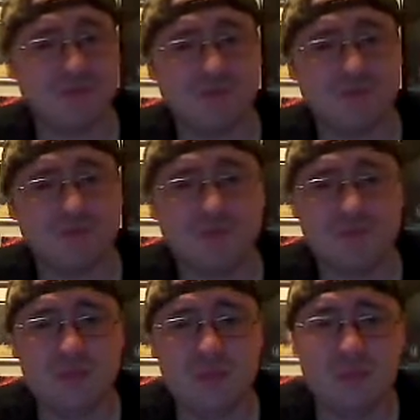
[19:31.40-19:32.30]

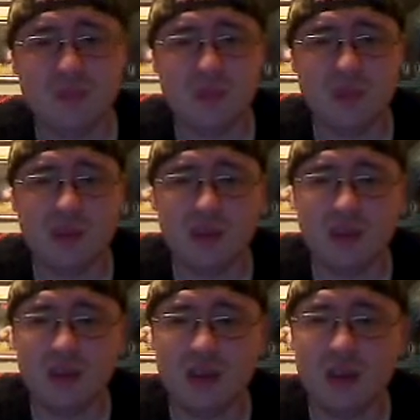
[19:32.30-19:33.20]

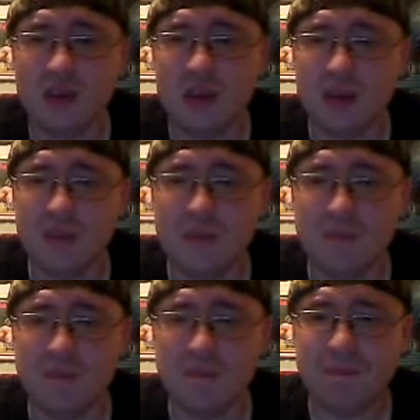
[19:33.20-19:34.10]

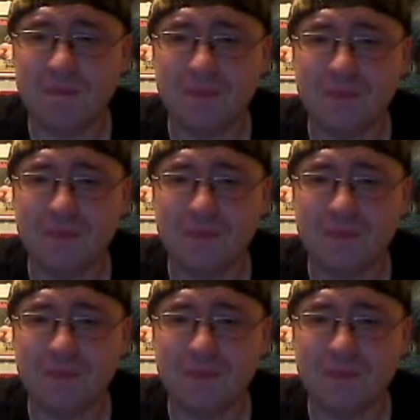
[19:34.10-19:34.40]
[no speech]